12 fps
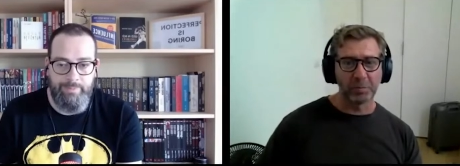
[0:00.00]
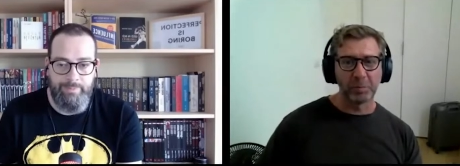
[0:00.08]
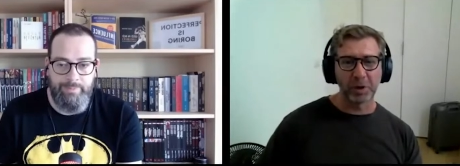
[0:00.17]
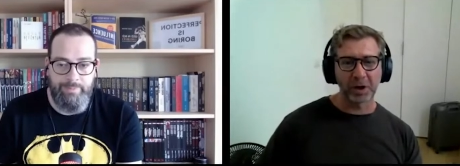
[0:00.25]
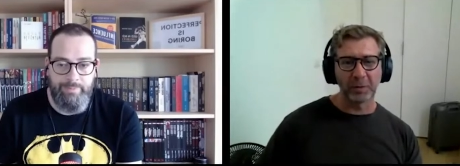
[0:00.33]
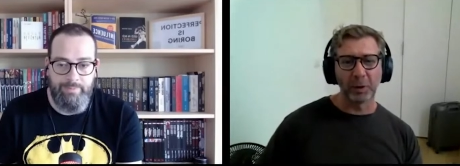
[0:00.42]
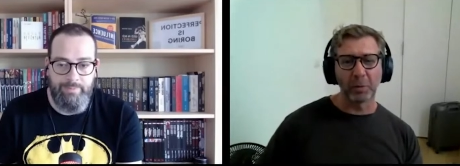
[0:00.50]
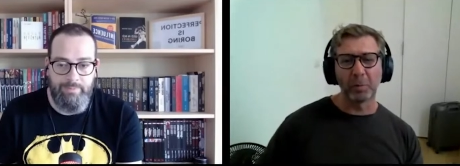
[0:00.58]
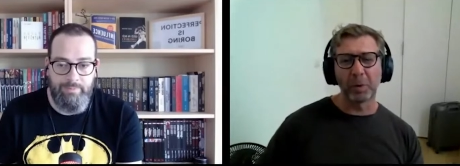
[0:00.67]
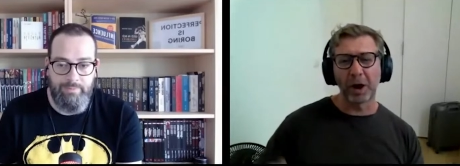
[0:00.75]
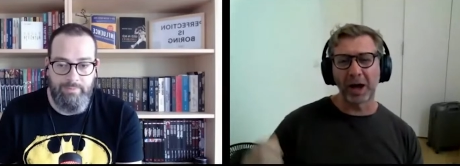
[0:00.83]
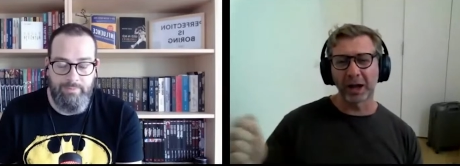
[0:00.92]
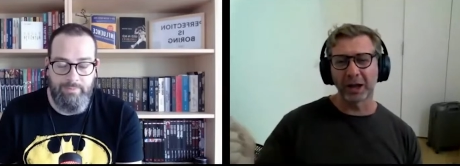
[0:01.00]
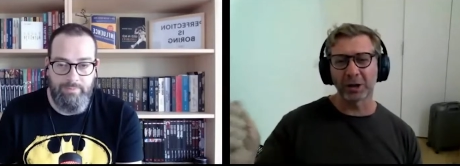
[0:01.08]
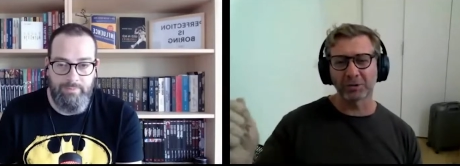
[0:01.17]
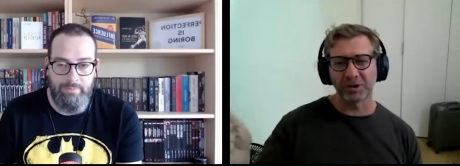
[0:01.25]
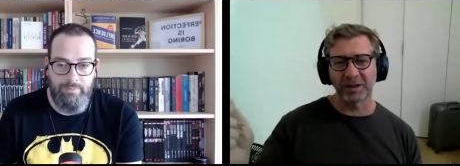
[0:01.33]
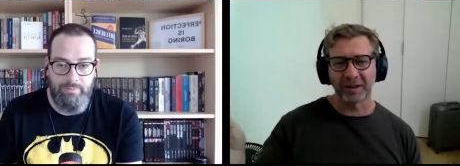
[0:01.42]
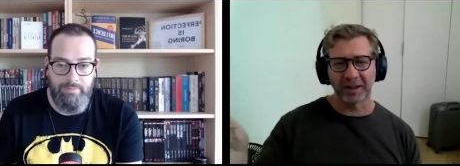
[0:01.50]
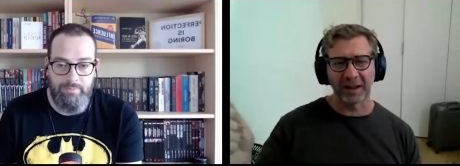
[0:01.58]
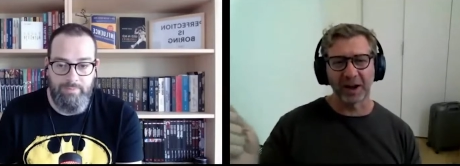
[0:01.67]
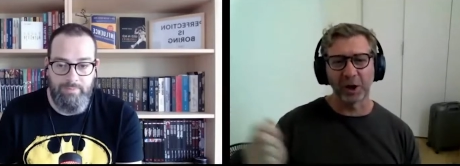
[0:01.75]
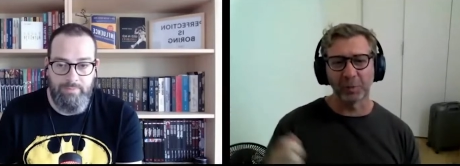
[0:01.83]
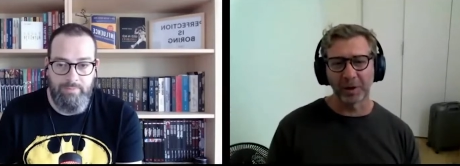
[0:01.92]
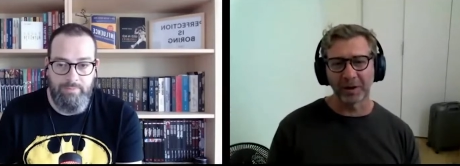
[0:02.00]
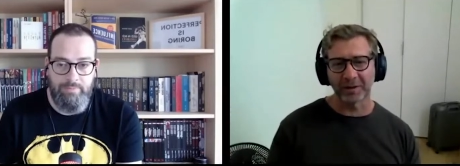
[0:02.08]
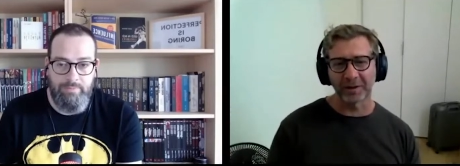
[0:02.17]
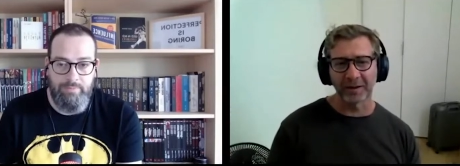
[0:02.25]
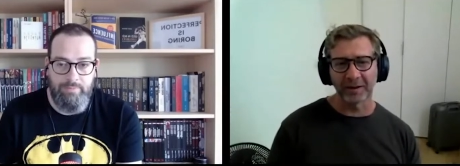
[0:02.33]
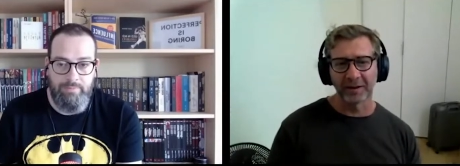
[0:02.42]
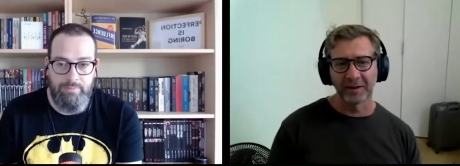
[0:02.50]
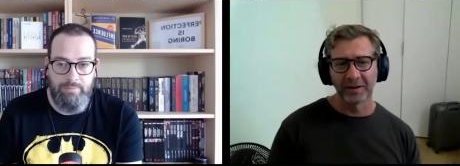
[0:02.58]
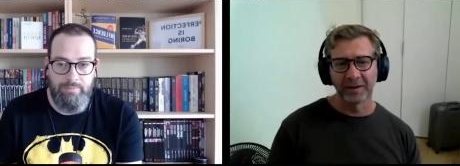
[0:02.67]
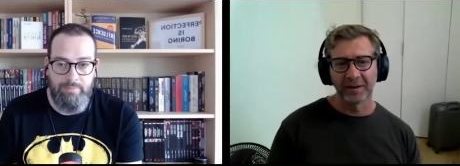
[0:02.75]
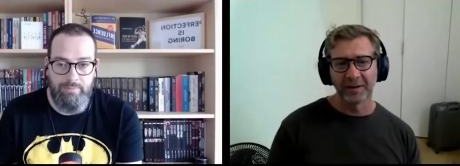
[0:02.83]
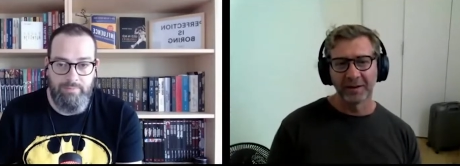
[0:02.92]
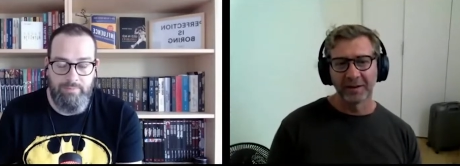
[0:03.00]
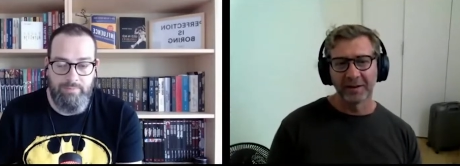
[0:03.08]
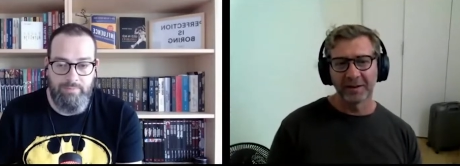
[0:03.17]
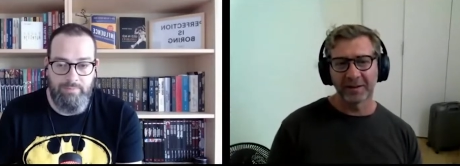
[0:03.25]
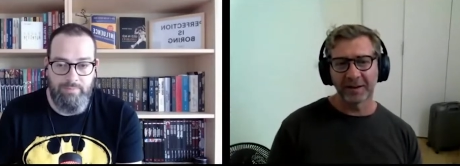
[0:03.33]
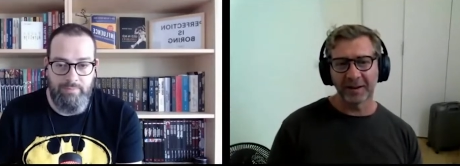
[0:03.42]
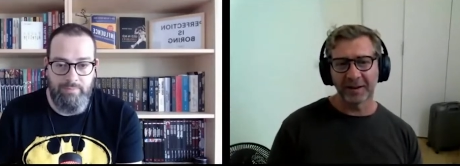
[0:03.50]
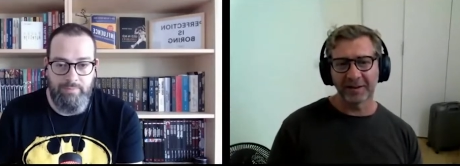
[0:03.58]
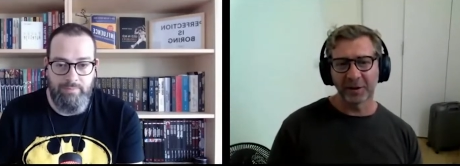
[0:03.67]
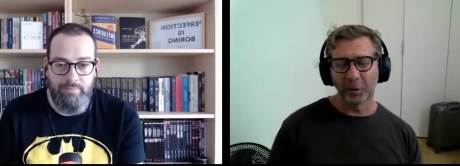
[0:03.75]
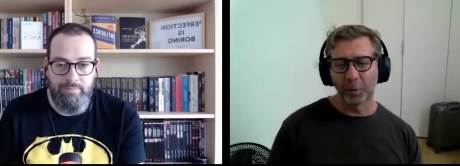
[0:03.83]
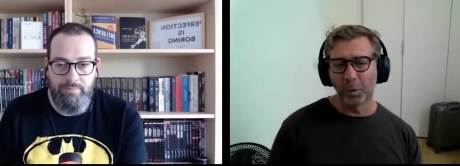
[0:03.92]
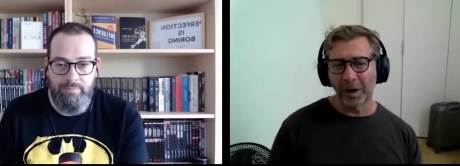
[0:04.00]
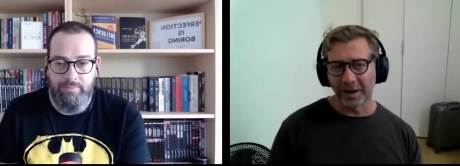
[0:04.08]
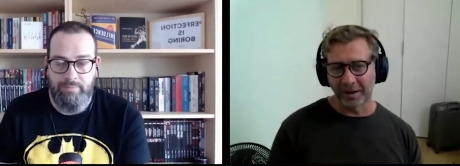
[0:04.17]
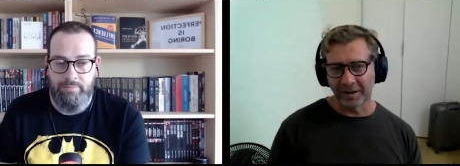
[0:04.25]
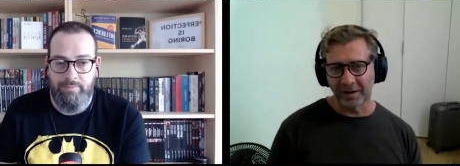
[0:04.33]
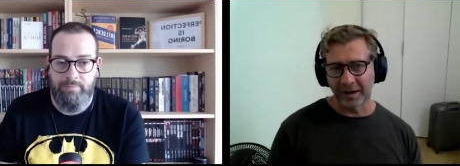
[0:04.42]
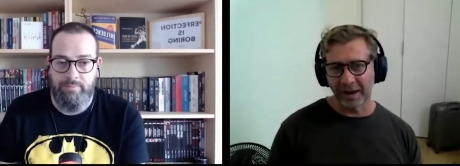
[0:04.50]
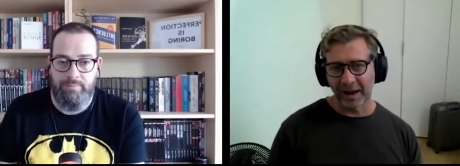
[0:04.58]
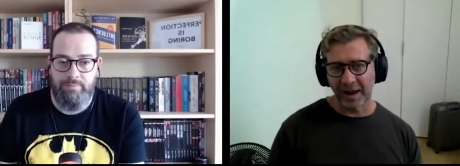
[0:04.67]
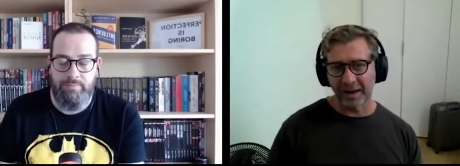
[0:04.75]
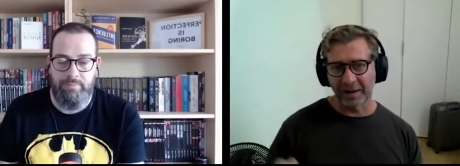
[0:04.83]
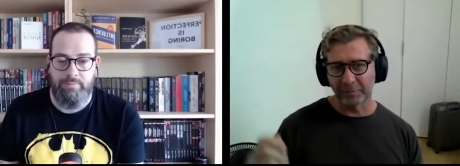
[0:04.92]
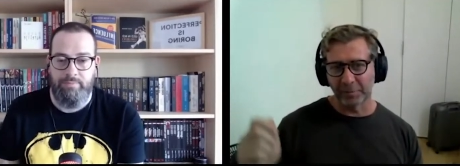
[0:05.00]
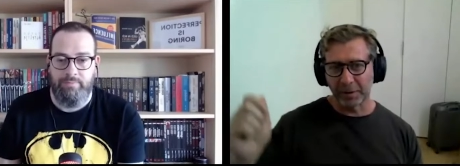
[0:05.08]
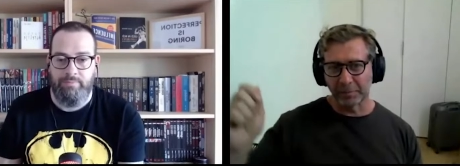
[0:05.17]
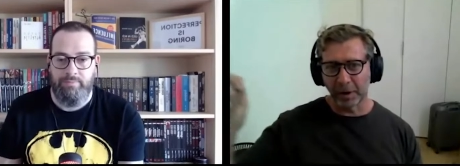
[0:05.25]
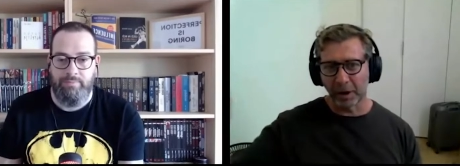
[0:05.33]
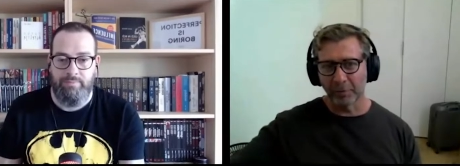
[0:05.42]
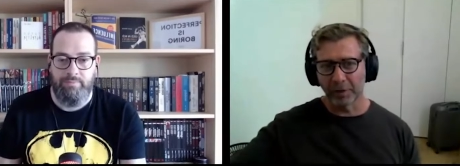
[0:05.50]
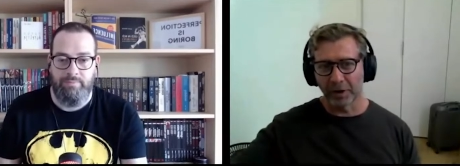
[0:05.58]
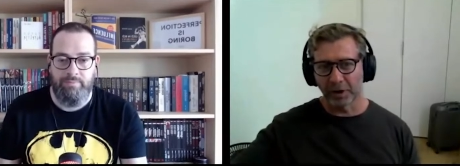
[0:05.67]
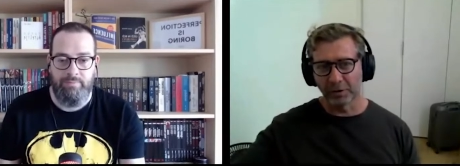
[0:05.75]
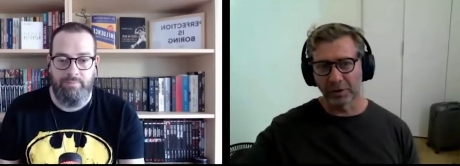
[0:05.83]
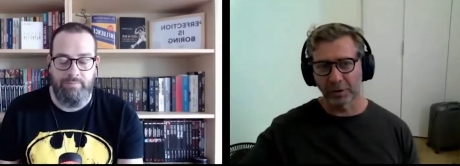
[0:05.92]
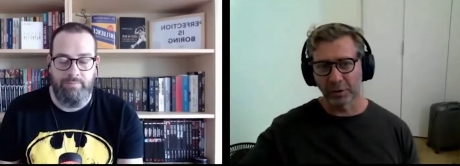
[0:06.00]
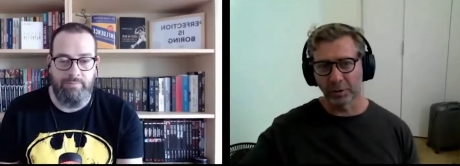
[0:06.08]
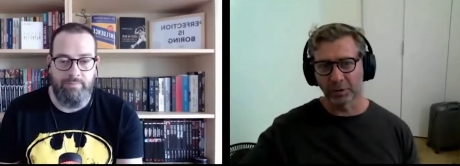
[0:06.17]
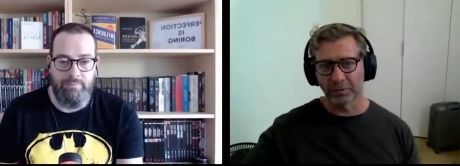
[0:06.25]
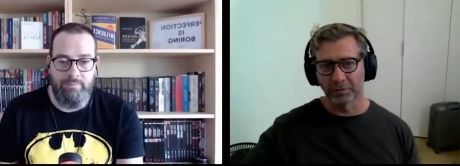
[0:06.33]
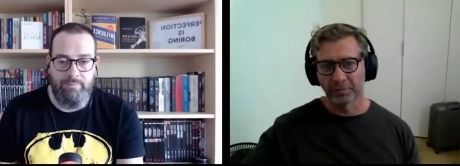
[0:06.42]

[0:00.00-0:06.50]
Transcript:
Speaker 1: But I'm not buying a lottery ticket hoping to to, to win and be part of a unicorn.